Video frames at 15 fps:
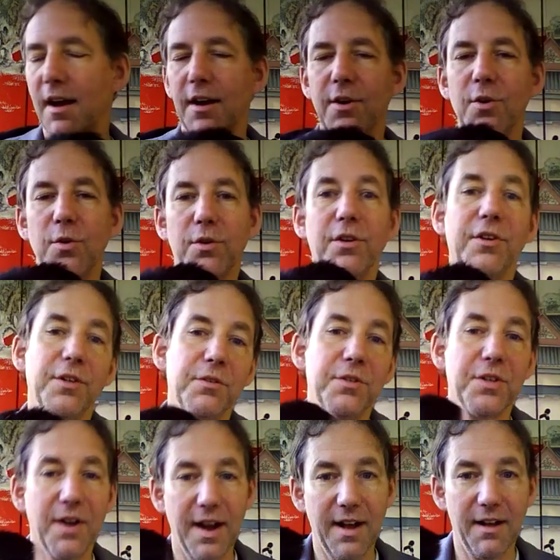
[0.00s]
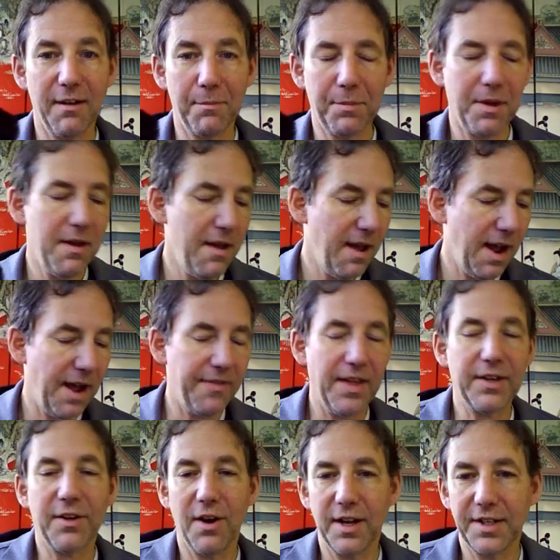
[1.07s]
who could use your help, and
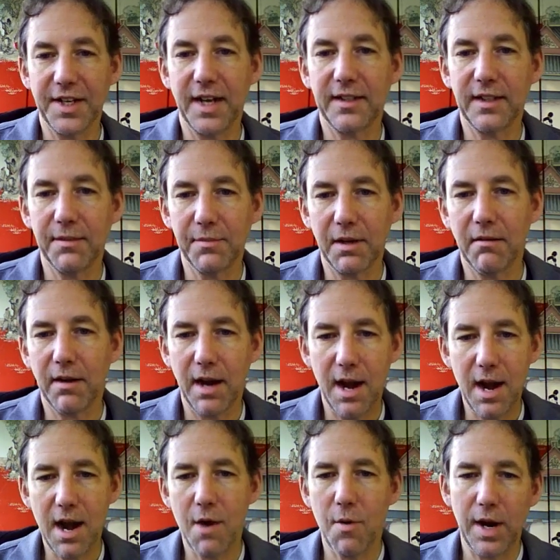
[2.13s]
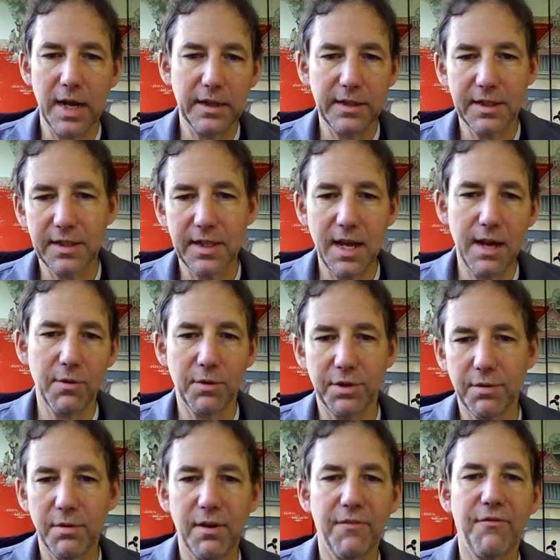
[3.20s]
then contacting them and going, hey, we got this thing, we're
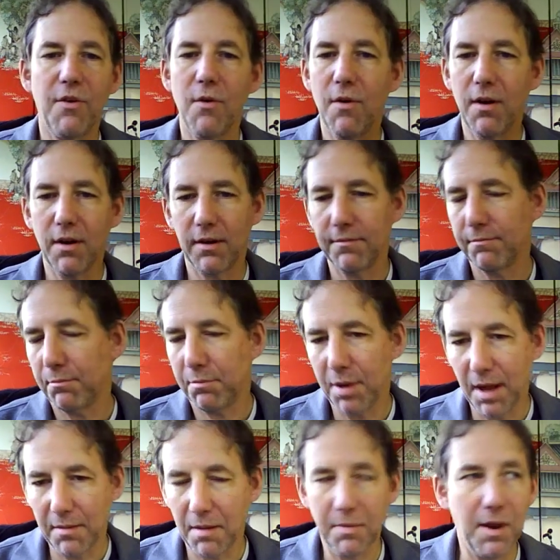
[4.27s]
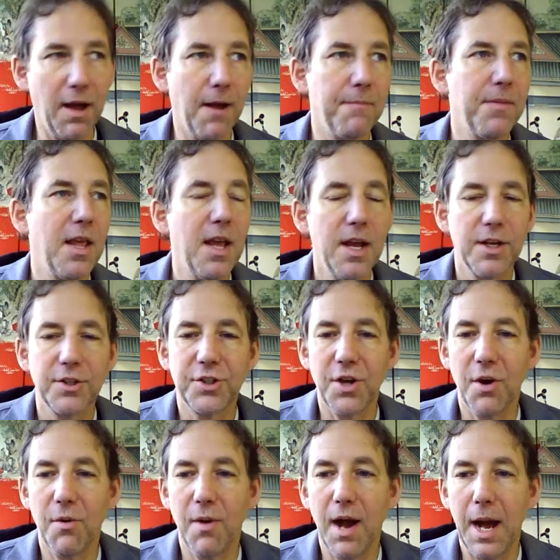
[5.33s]
doing it for blah blah blah.
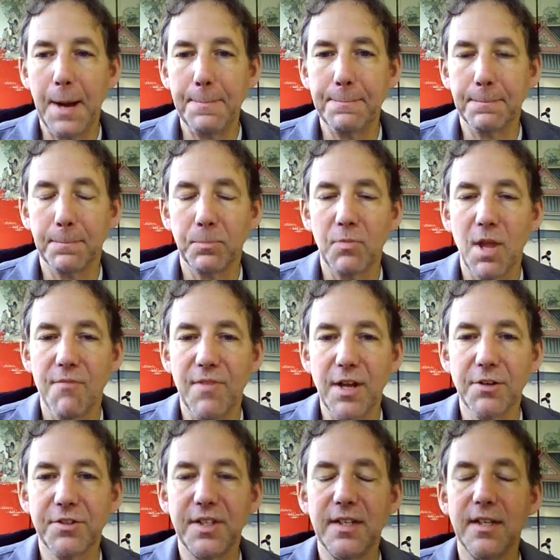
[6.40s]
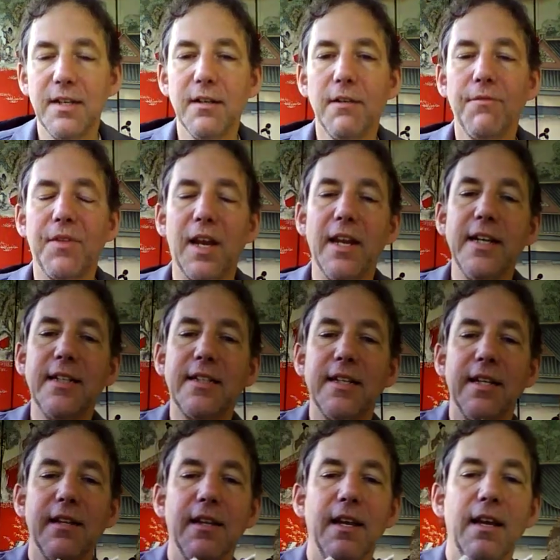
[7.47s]
So there's the deal. The link's
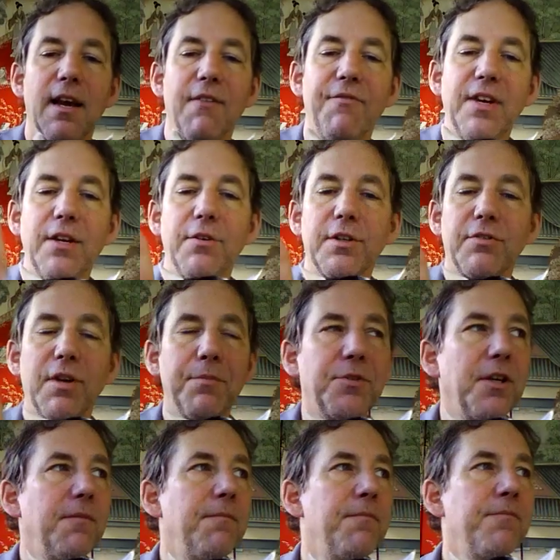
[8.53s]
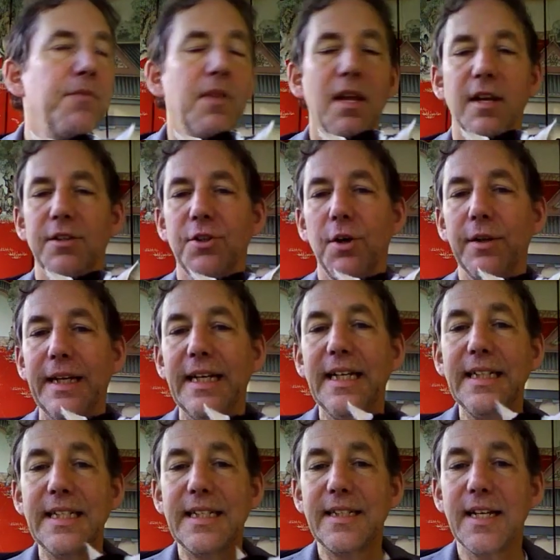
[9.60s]
in the video description. It's called
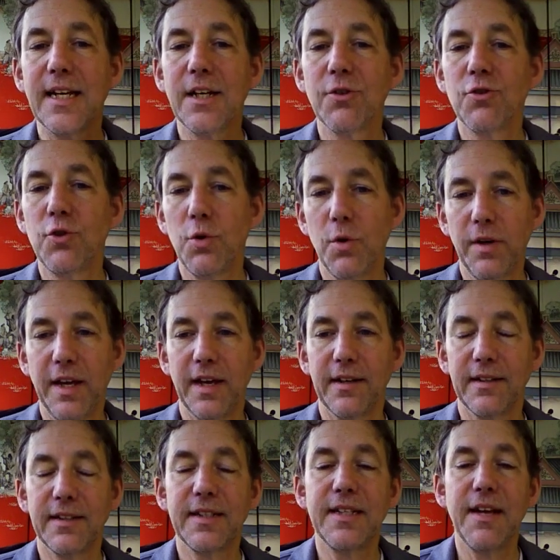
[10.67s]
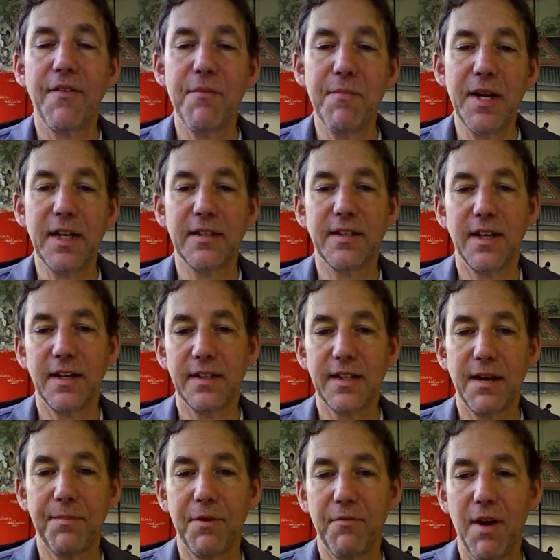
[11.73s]
INSTA Toolkit, 7 minutes, and it's
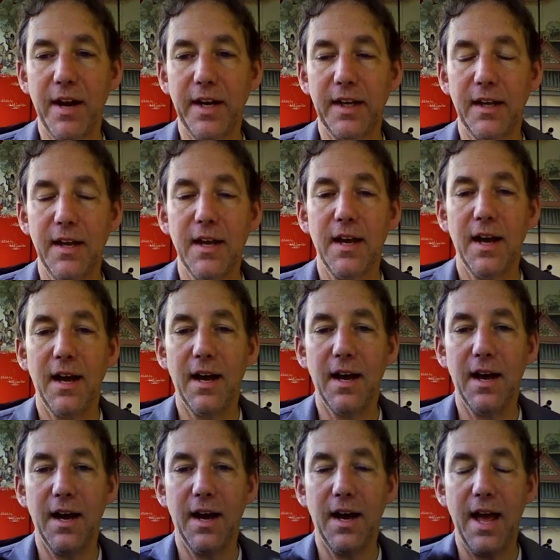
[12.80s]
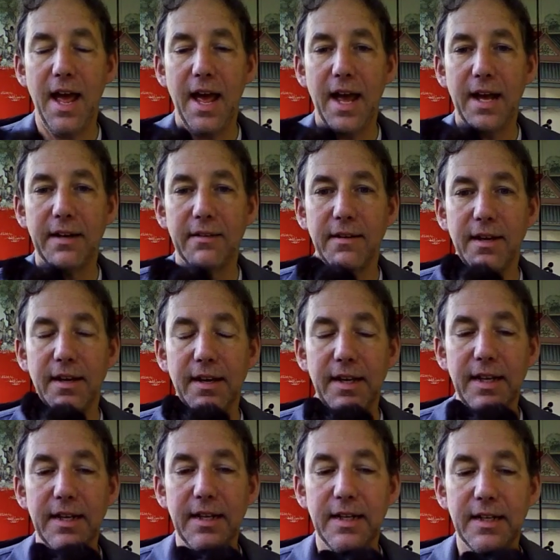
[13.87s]
up and running.
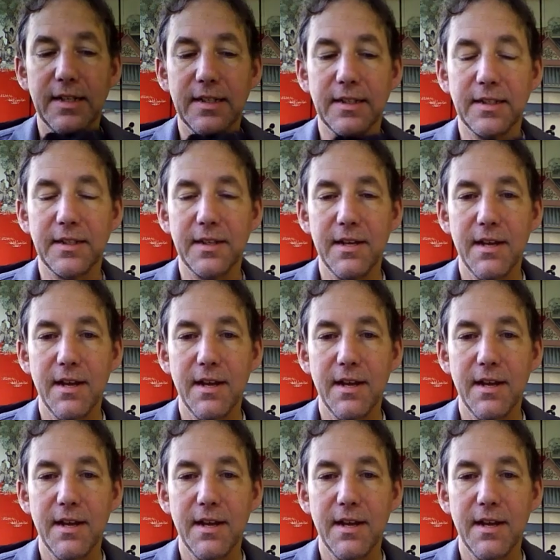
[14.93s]
It is